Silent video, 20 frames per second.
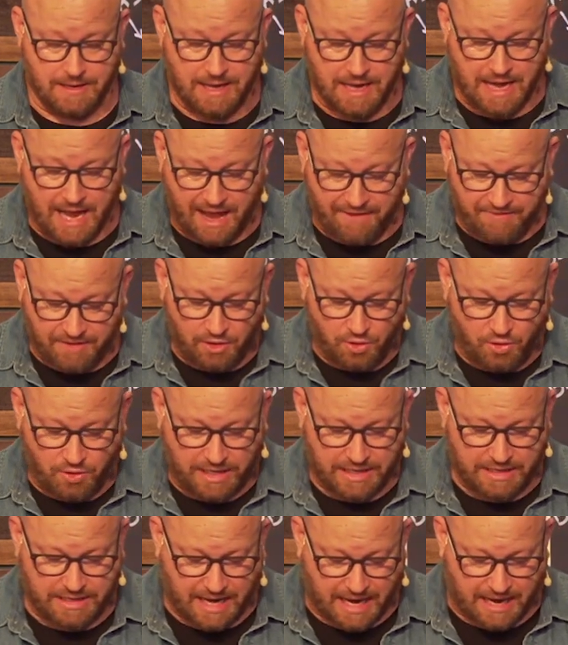Have a look
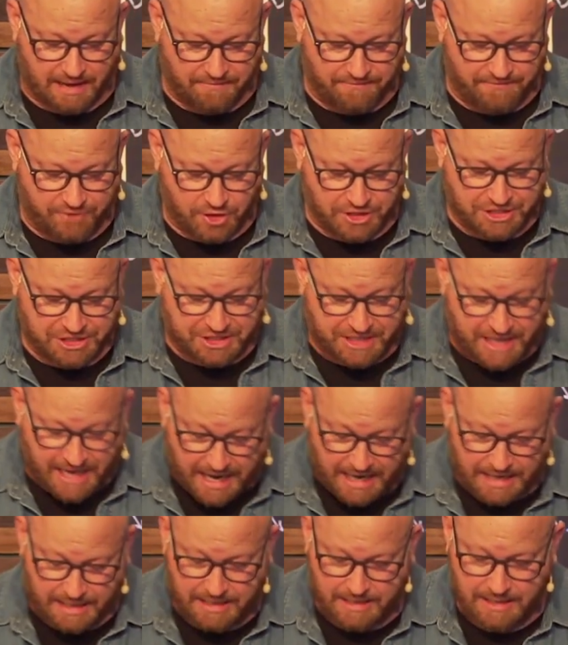at verse
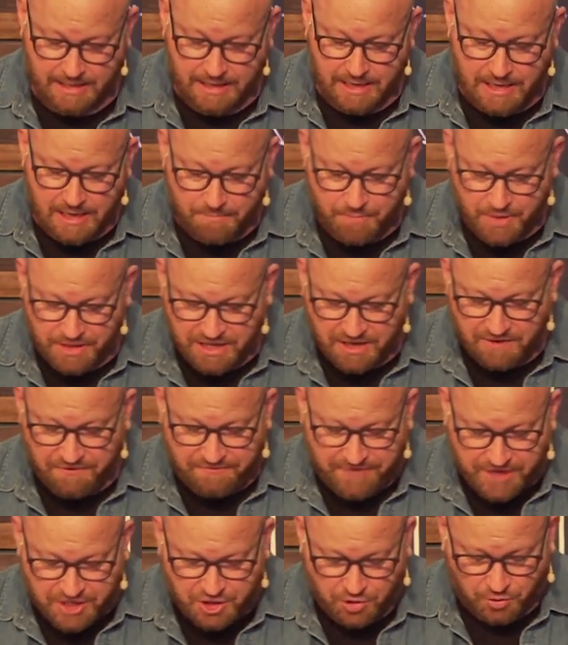10. But the
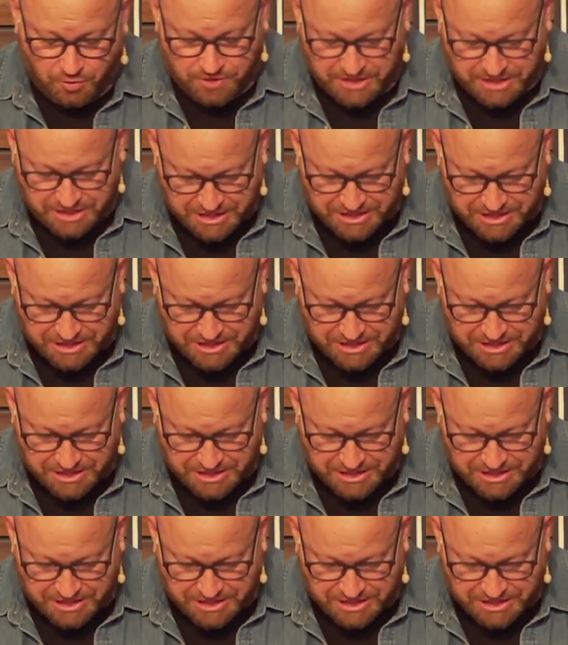official, this is